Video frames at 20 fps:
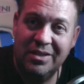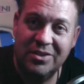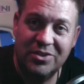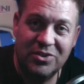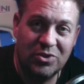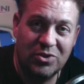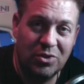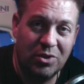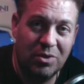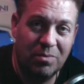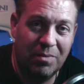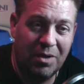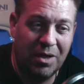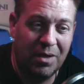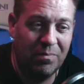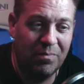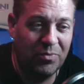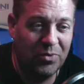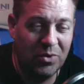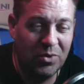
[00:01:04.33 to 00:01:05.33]
stirred them
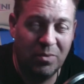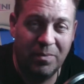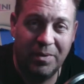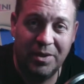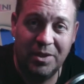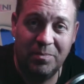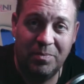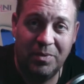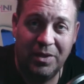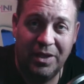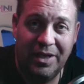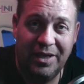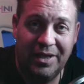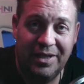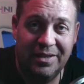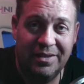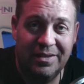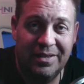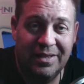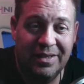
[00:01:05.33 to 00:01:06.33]
up, threw them on the
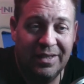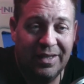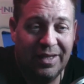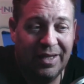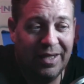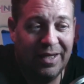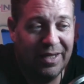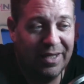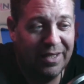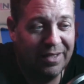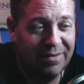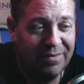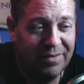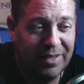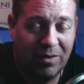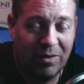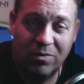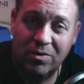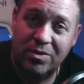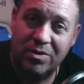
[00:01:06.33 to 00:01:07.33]
plate, and
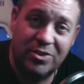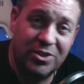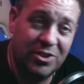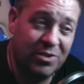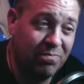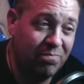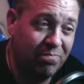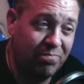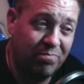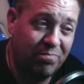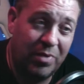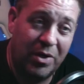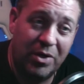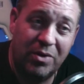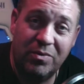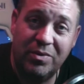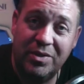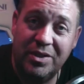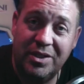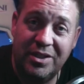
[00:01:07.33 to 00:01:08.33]
they were just
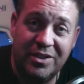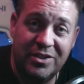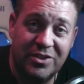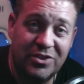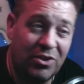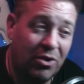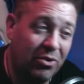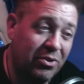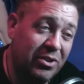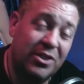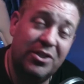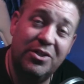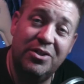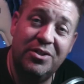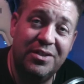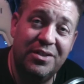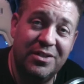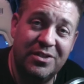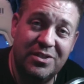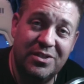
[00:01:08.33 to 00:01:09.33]
buttery, salty
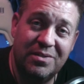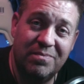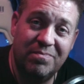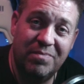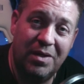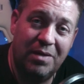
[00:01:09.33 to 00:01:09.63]
goodness.